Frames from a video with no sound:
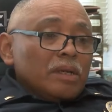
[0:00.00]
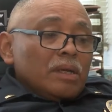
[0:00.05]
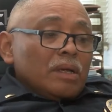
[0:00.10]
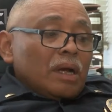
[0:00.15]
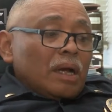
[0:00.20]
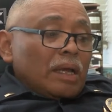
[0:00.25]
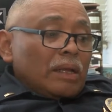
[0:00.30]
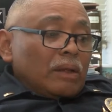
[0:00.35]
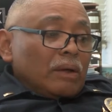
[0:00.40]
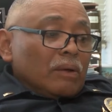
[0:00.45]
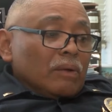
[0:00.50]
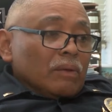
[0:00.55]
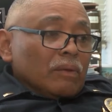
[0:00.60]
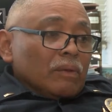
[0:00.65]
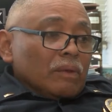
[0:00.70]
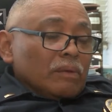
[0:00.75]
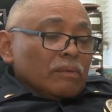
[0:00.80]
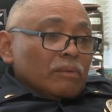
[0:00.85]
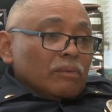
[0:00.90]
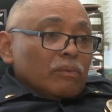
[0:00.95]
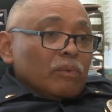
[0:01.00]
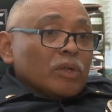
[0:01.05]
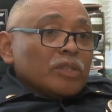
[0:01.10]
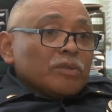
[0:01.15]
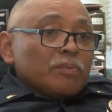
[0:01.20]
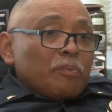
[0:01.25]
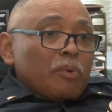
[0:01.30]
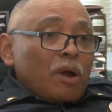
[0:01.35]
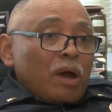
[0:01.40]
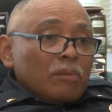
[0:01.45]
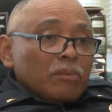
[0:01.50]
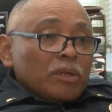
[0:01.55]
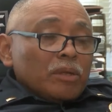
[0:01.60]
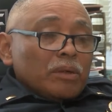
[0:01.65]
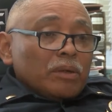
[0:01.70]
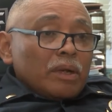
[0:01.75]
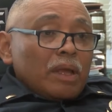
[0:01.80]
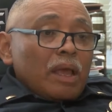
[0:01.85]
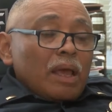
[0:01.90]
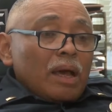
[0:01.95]
I know what's probably
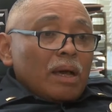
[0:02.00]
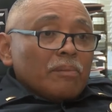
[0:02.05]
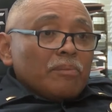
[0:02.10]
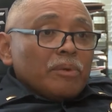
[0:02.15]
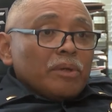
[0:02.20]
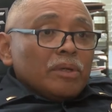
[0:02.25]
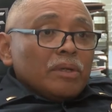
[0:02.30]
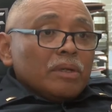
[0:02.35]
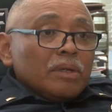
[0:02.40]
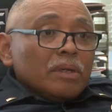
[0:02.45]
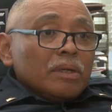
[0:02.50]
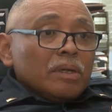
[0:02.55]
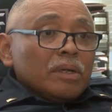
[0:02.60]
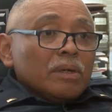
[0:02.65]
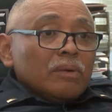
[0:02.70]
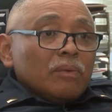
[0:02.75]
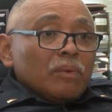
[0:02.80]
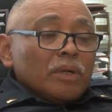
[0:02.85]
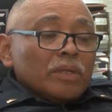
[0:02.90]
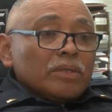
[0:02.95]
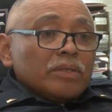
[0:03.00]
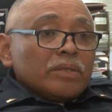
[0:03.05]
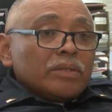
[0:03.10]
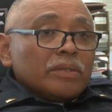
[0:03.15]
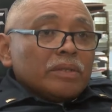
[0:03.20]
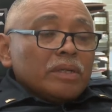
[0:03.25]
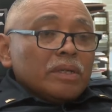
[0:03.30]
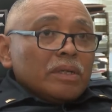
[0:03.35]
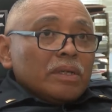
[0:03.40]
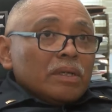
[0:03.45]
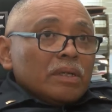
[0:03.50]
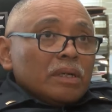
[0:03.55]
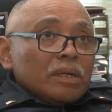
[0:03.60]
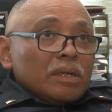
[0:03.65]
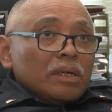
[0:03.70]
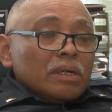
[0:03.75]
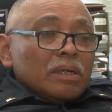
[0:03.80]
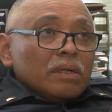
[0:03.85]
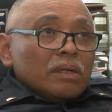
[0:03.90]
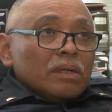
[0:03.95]
going to happen uh, once
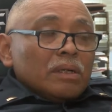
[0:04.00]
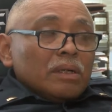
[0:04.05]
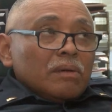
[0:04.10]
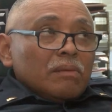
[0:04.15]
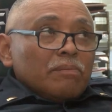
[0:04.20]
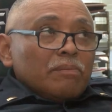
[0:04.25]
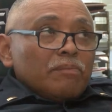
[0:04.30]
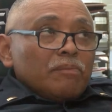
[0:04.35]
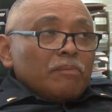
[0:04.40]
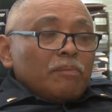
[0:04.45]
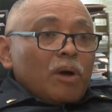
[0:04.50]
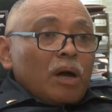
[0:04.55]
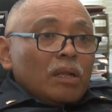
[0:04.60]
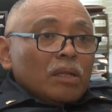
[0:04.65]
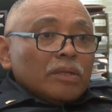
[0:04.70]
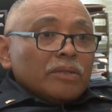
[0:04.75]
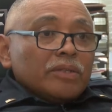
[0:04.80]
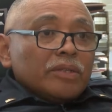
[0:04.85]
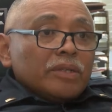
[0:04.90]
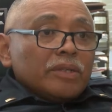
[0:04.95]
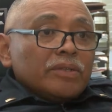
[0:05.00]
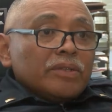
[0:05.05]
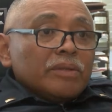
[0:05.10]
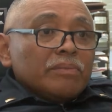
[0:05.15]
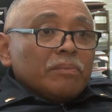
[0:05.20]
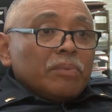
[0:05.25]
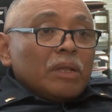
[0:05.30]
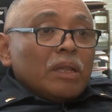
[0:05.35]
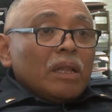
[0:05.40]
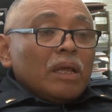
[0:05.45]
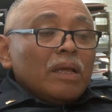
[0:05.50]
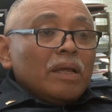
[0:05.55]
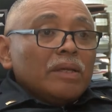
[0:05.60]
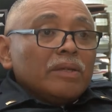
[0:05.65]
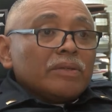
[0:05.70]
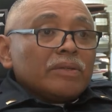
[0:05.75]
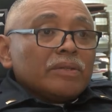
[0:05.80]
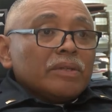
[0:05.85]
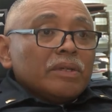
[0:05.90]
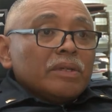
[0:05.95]
uh, policies in
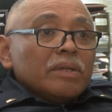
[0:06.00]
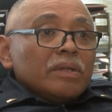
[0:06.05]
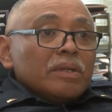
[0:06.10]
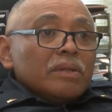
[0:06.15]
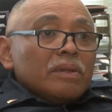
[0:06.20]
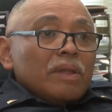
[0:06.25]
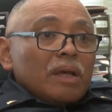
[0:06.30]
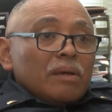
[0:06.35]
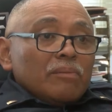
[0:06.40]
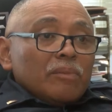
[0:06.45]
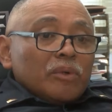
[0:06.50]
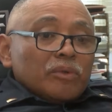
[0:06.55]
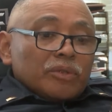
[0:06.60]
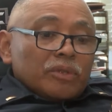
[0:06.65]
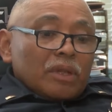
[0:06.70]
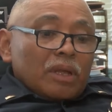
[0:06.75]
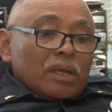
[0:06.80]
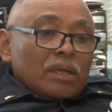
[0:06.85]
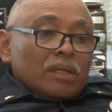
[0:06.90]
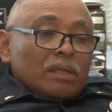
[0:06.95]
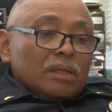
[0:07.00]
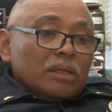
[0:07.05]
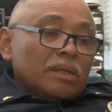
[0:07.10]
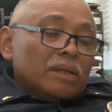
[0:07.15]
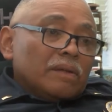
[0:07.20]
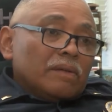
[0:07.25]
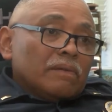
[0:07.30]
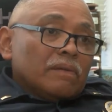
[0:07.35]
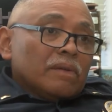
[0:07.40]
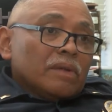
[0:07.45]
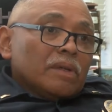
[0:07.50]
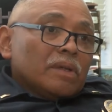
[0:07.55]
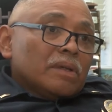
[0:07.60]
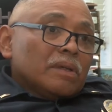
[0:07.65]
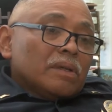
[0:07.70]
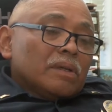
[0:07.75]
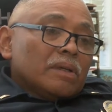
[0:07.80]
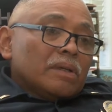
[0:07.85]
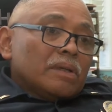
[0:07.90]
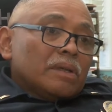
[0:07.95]
place that most likely
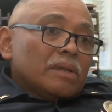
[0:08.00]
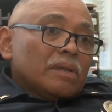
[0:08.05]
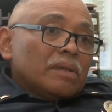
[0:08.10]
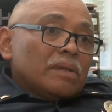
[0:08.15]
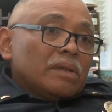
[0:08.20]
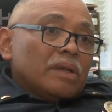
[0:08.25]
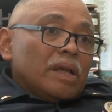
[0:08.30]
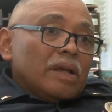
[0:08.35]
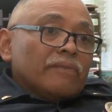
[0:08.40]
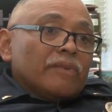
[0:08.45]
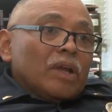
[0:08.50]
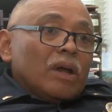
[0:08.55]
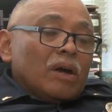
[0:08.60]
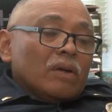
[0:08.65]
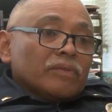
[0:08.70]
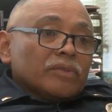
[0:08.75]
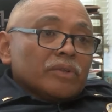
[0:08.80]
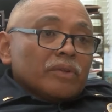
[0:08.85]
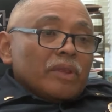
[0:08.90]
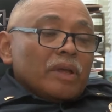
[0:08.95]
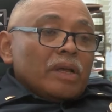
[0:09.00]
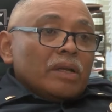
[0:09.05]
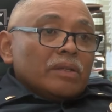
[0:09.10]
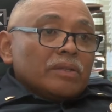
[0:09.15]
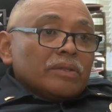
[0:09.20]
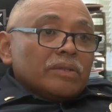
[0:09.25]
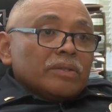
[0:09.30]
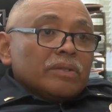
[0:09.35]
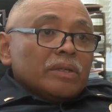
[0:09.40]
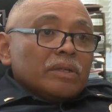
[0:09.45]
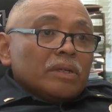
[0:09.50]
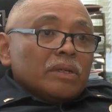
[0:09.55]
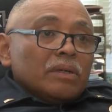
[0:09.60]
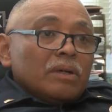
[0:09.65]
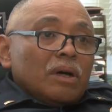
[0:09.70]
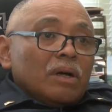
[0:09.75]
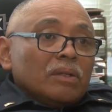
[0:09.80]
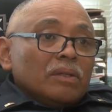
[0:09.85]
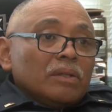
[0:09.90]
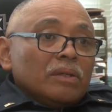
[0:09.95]
every officer that's uh,
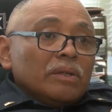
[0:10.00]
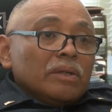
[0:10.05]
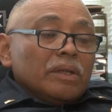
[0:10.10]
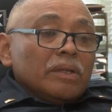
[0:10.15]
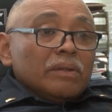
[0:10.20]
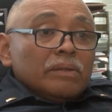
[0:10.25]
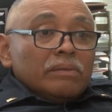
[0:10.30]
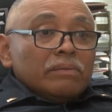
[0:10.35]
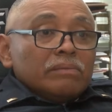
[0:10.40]
on duty